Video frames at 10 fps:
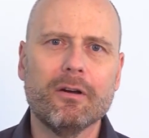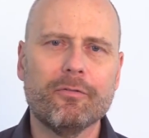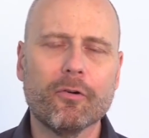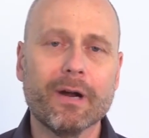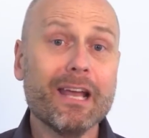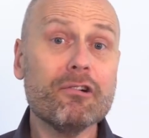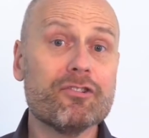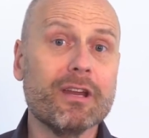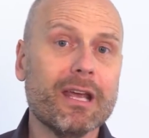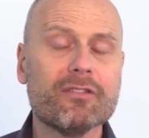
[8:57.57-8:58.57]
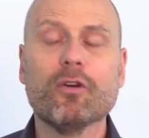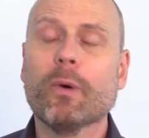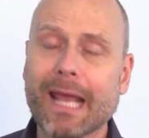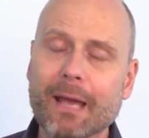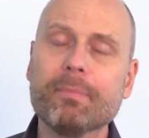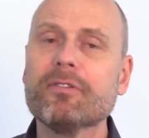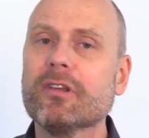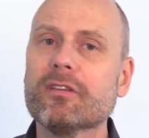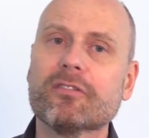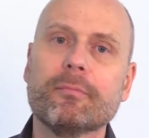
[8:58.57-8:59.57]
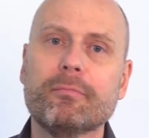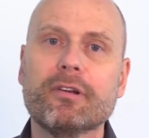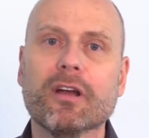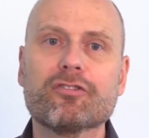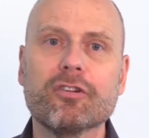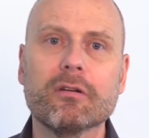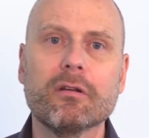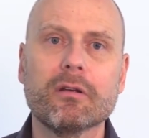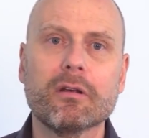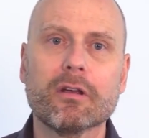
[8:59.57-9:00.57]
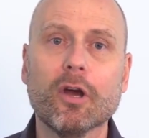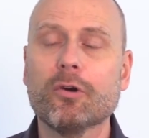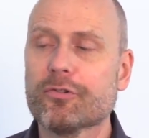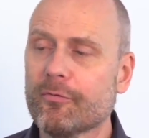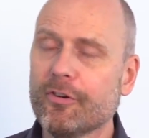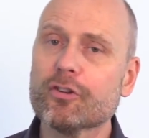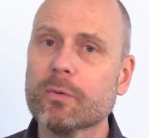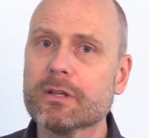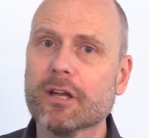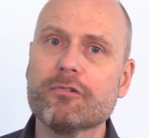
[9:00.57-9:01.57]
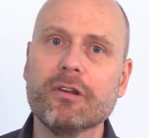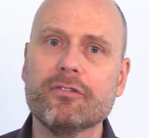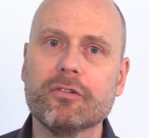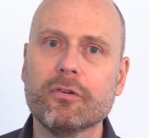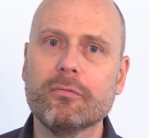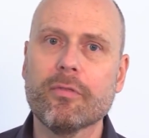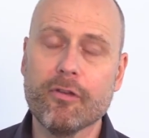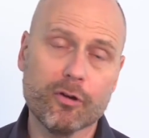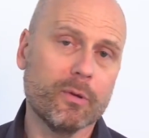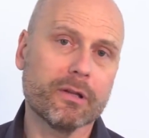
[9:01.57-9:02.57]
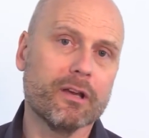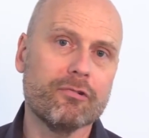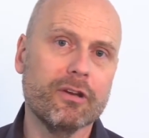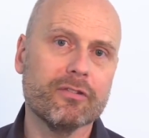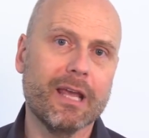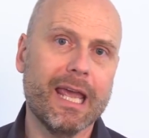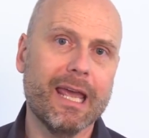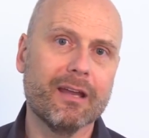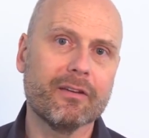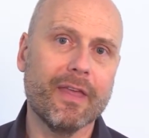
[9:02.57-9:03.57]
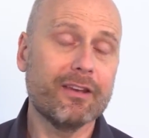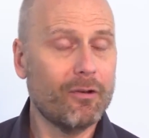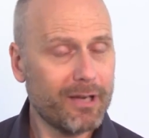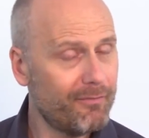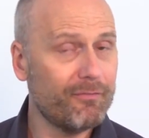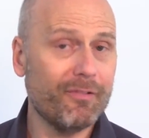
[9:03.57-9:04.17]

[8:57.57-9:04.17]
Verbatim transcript: for energy. And so, what happens is production goes from first world countries to third world countries. And they don't have